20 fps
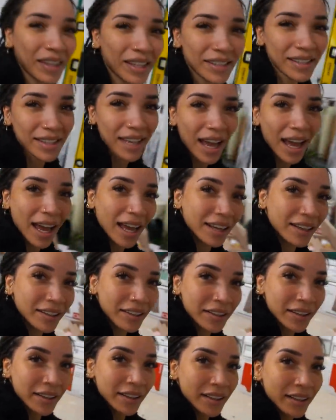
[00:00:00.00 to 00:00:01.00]
This side
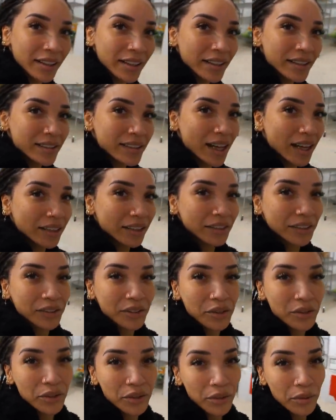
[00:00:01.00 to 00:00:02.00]
is not looking
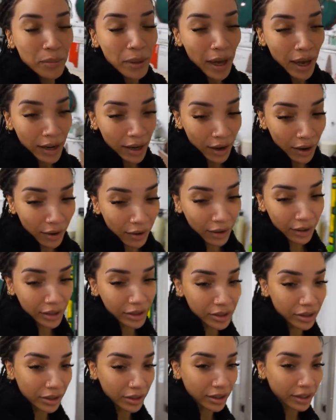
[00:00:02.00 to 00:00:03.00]
too, too bad. I already
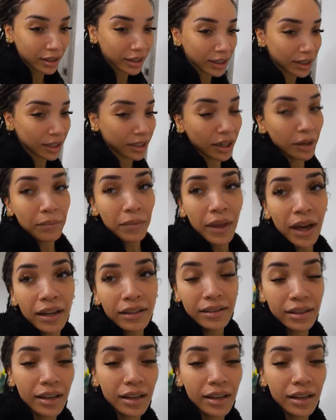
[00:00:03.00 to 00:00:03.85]
started cleaning up that